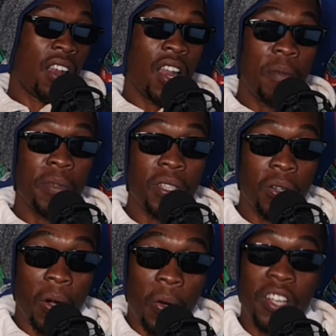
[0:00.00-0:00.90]
Let me
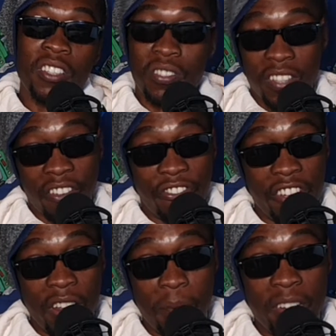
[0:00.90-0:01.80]
go into the
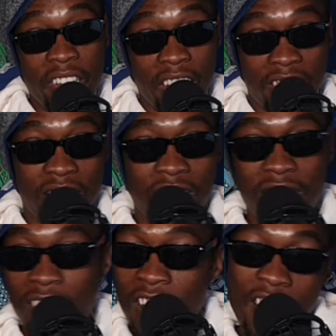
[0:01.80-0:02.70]
film industry.